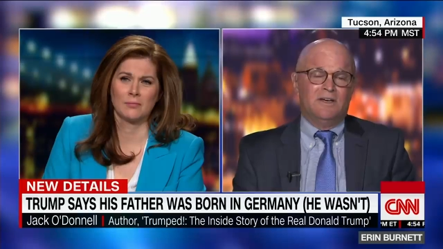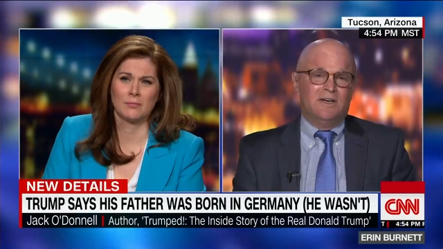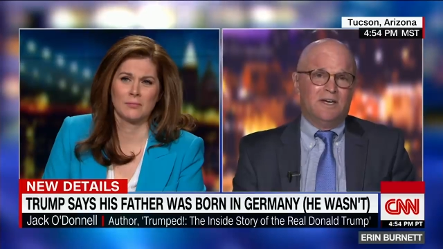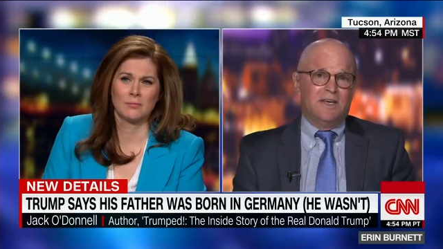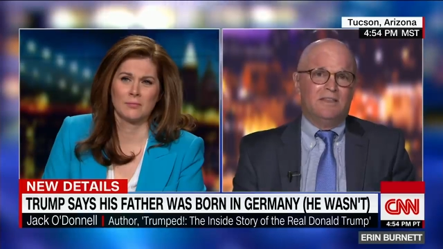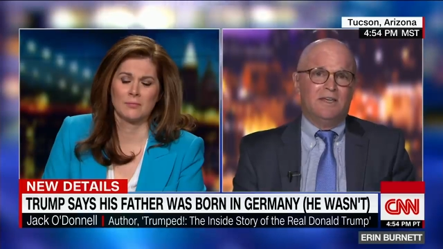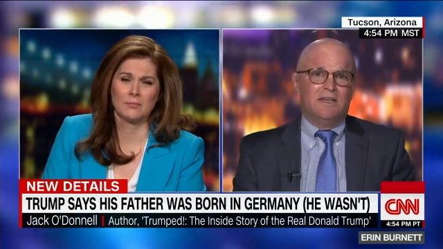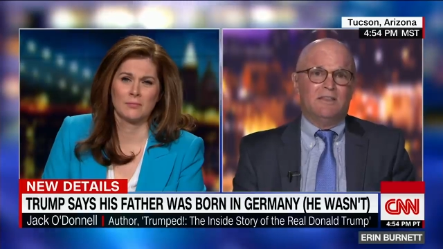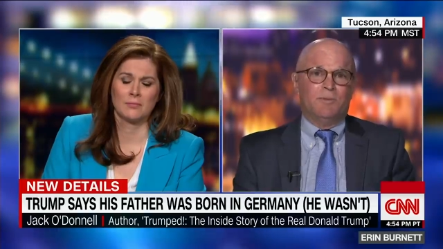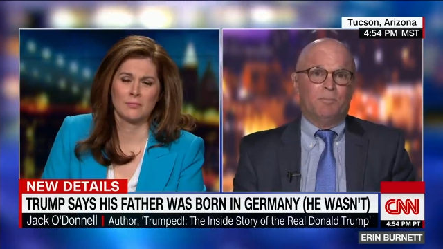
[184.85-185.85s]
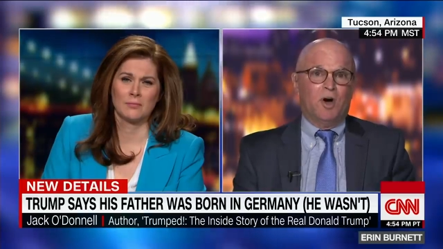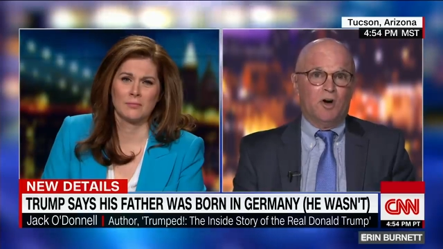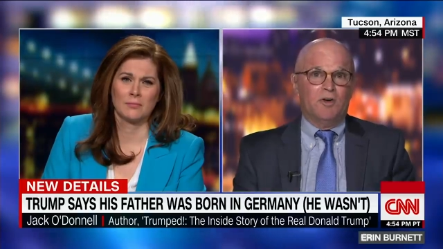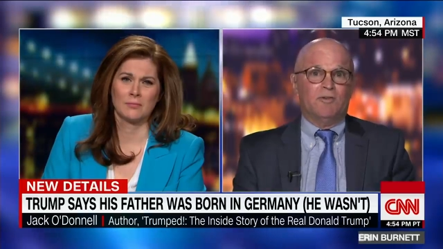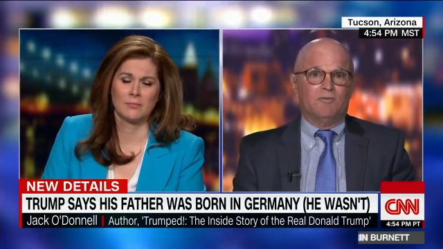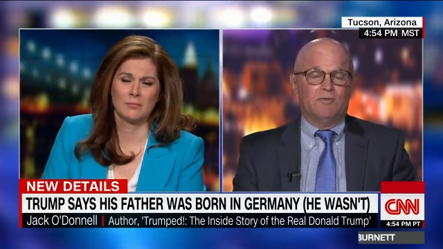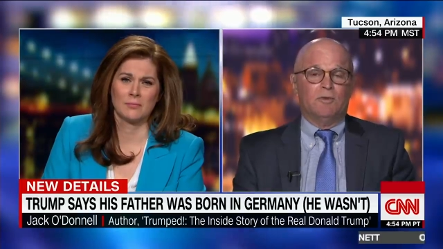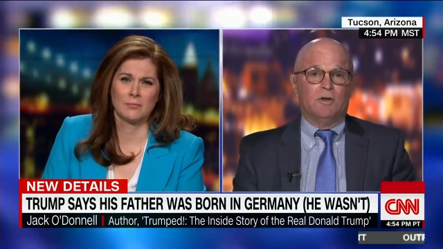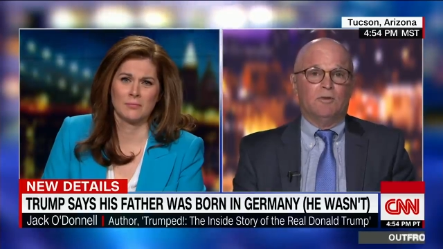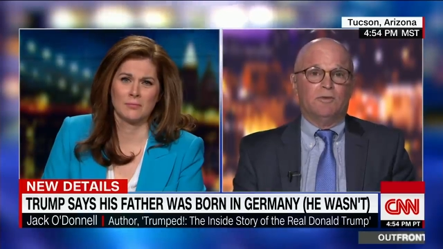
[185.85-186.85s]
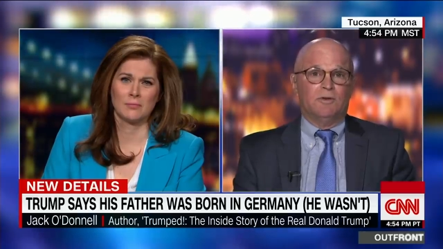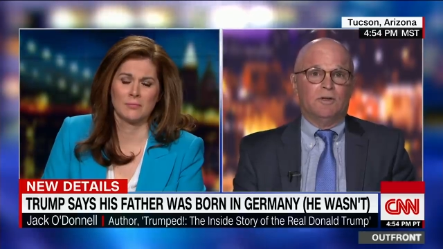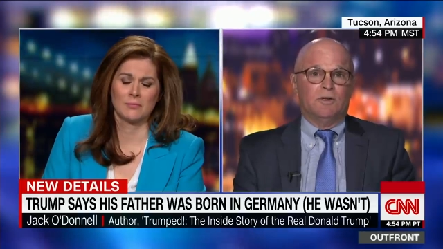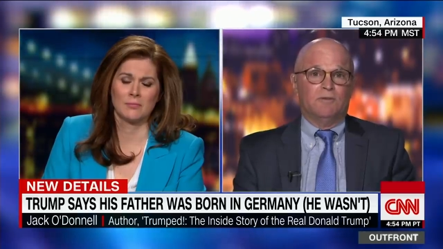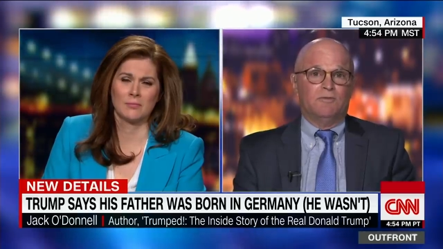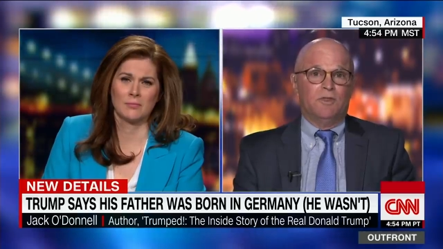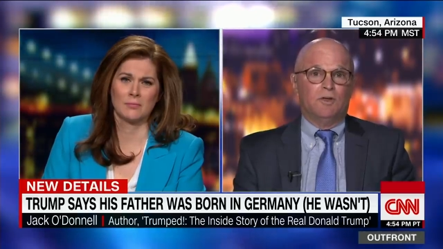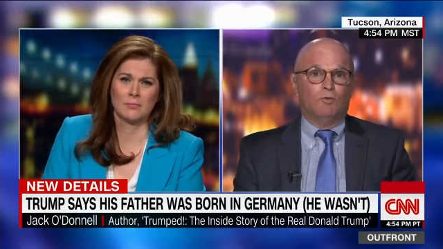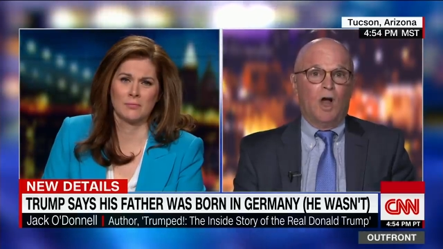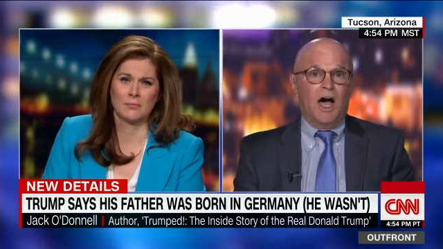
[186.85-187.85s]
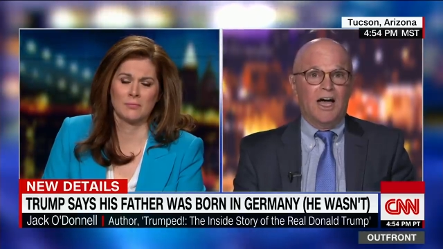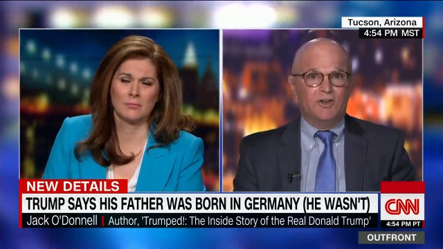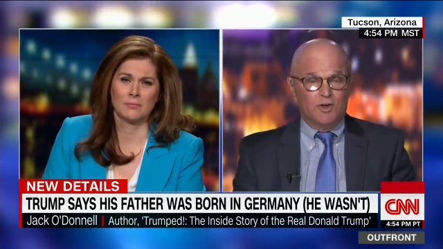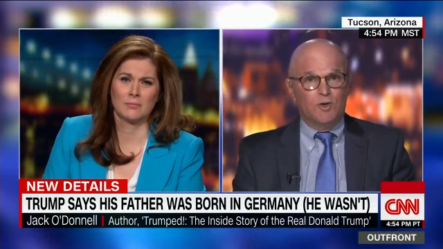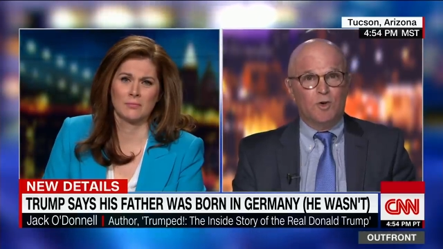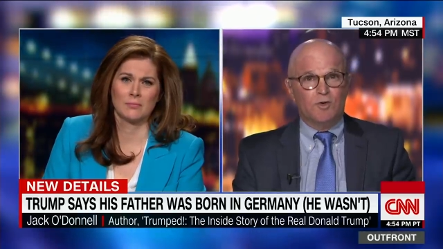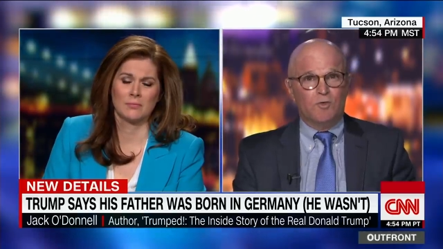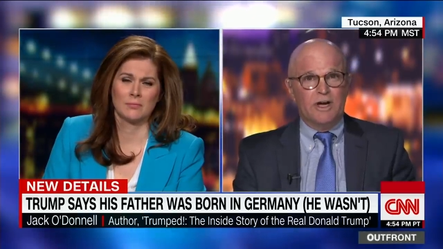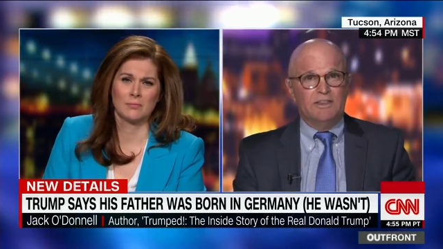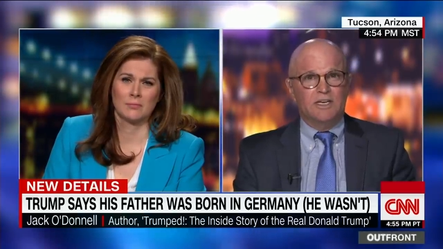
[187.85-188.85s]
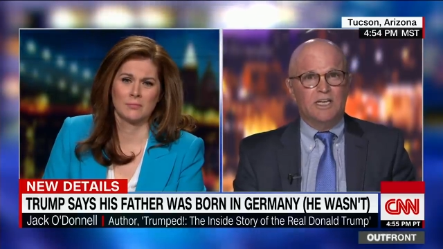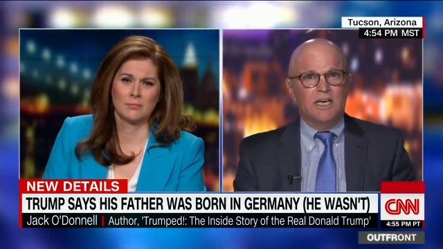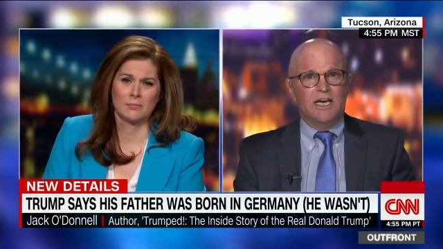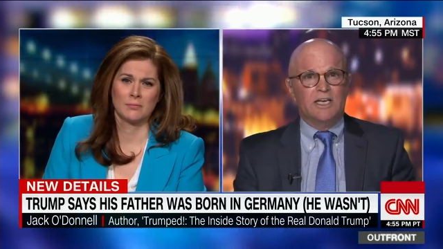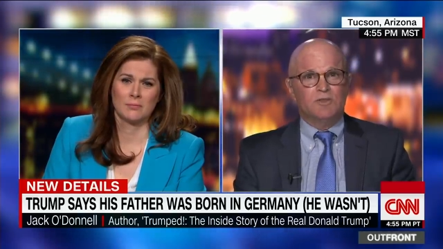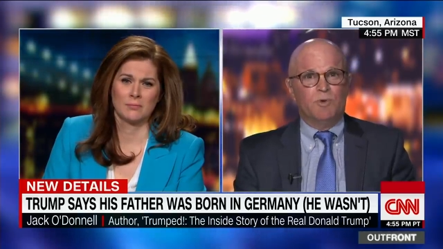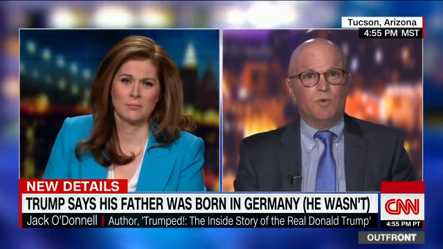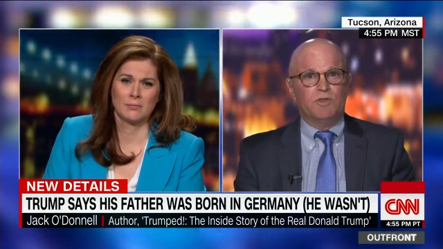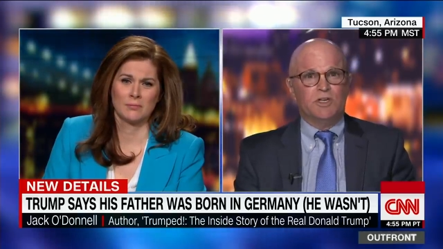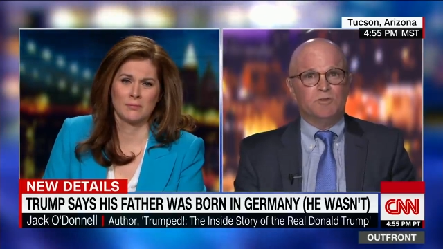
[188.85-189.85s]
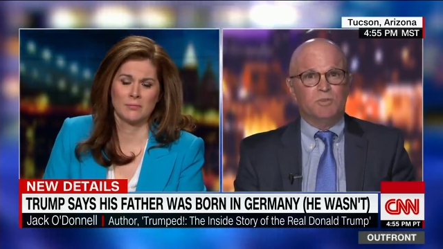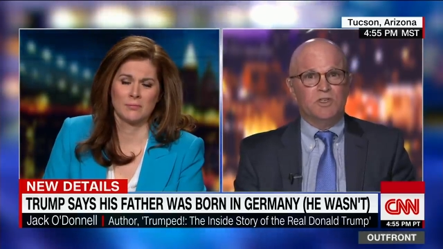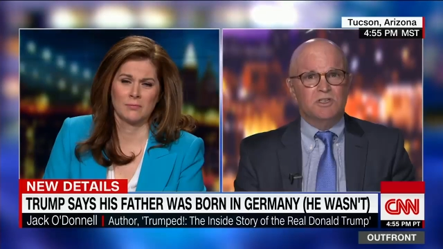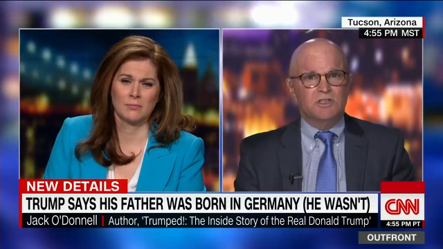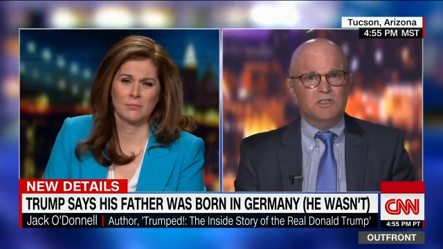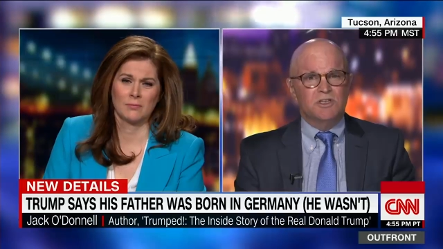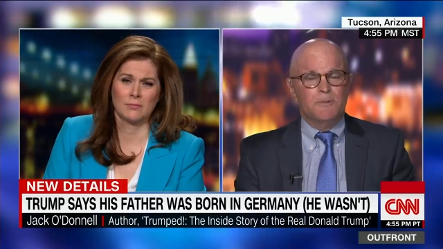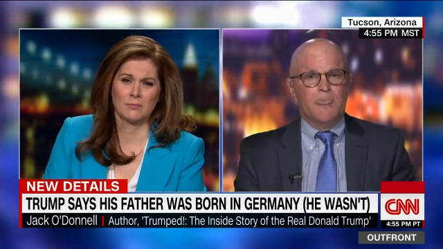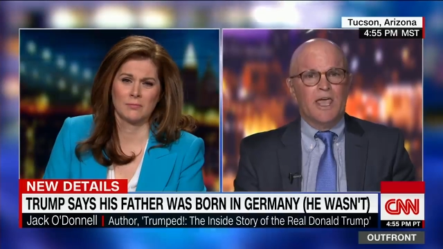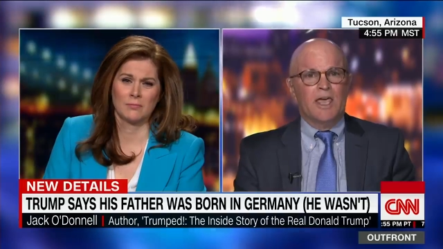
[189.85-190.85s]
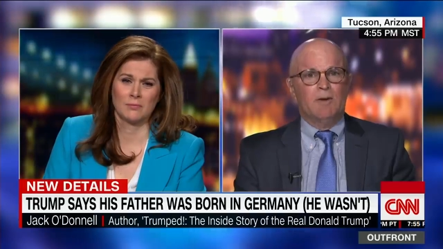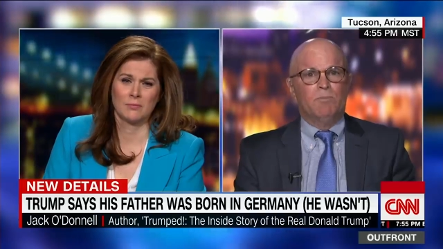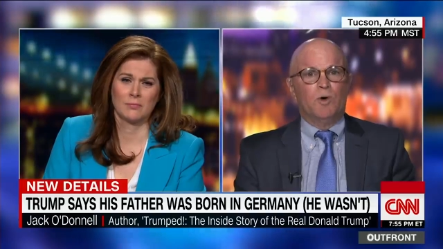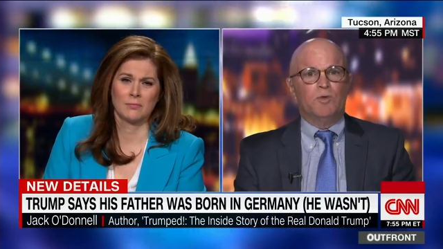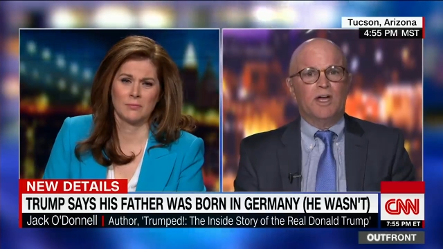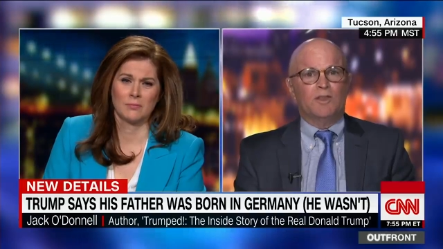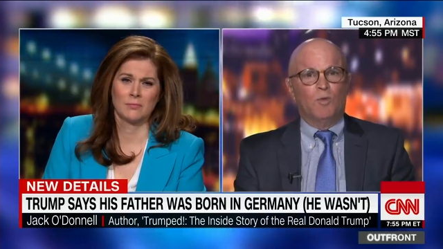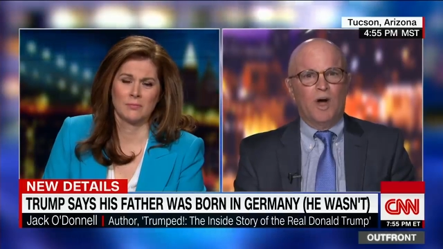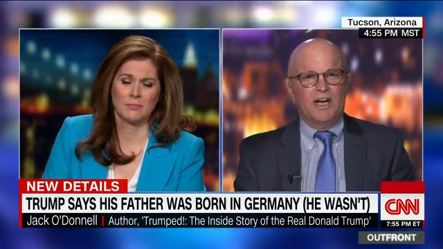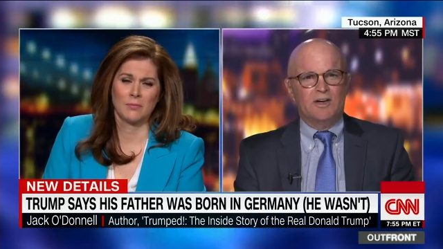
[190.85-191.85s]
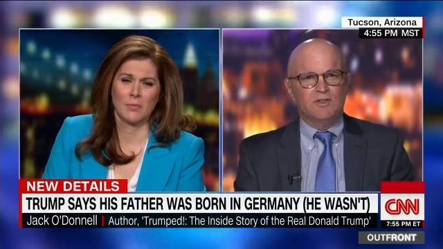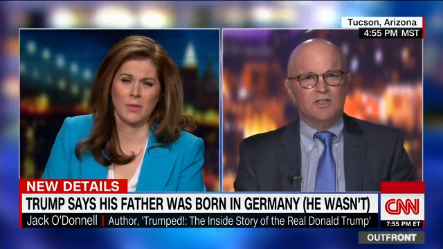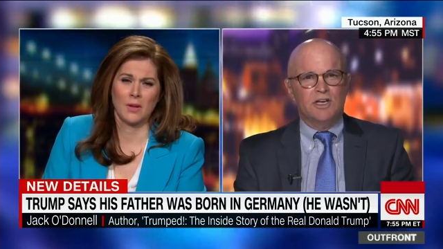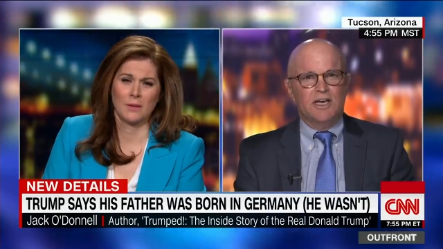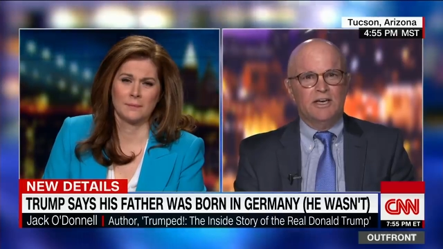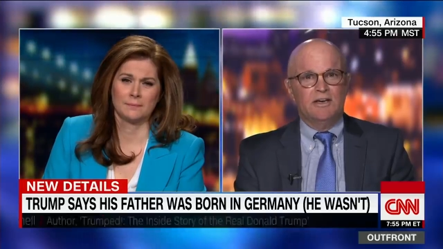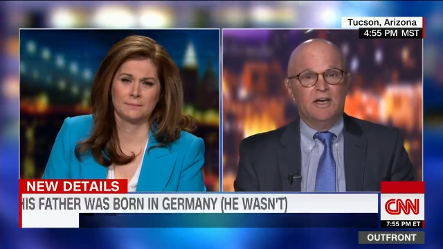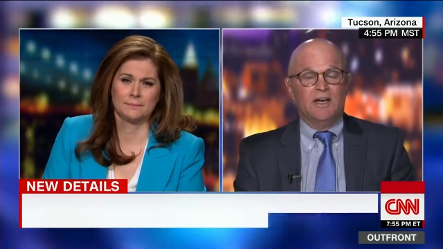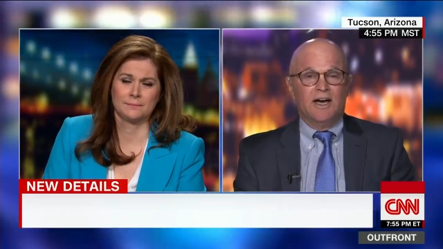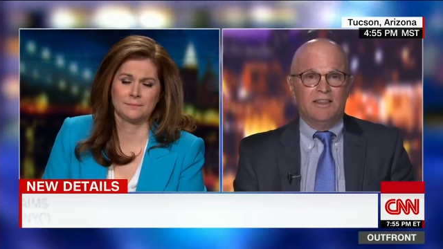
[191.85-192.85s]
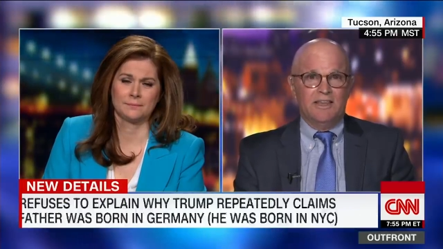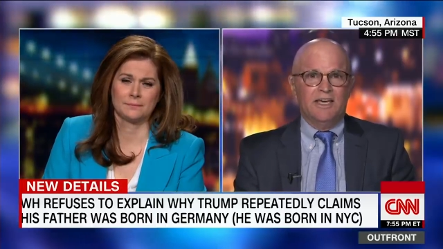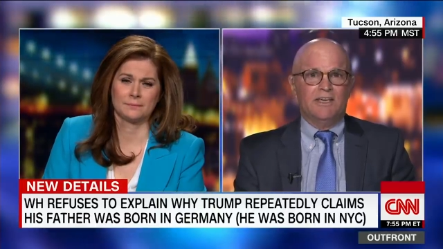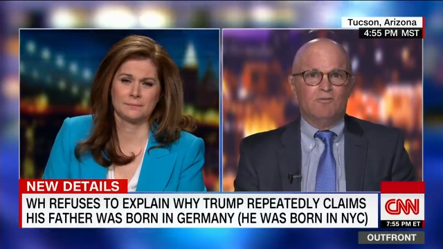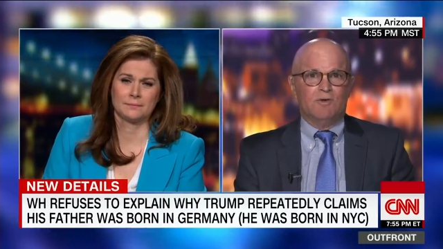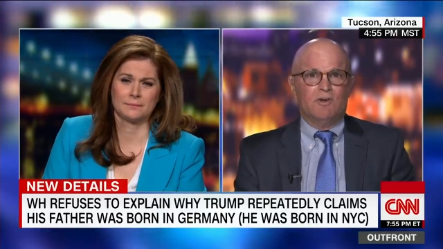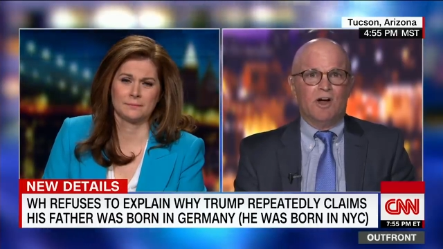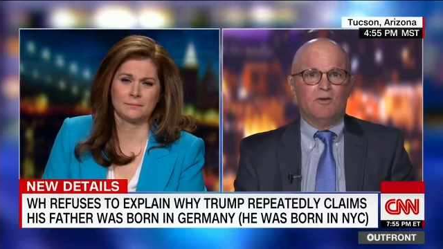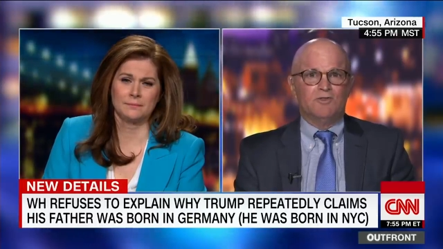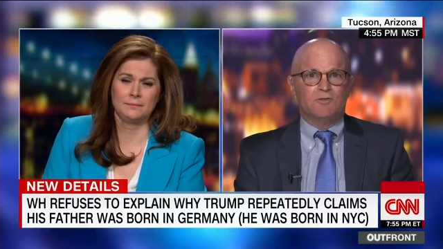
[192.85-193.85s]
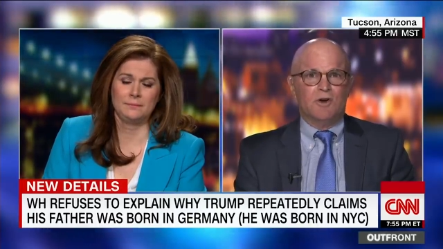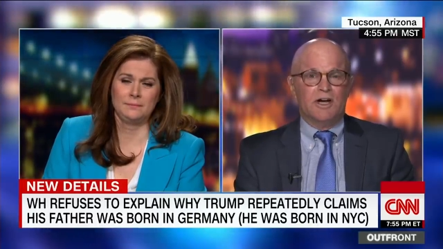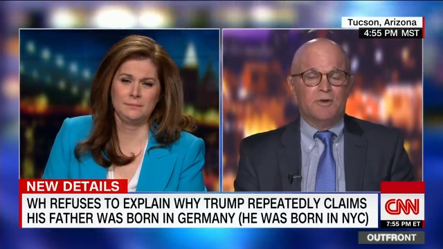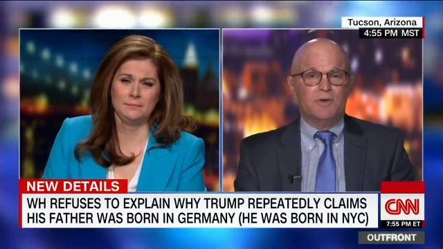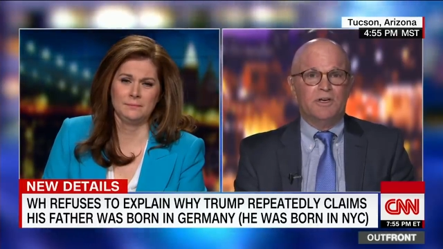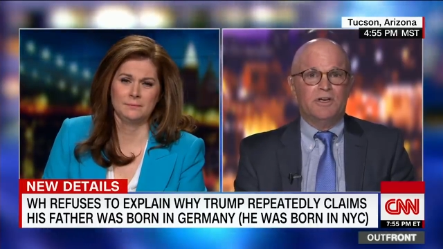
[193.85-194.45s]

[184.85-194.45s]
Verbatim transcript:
Speaker 1: And I think that part of, of, of the high turnover rate that he has, both in his business and both at the White House today, I think it revolves around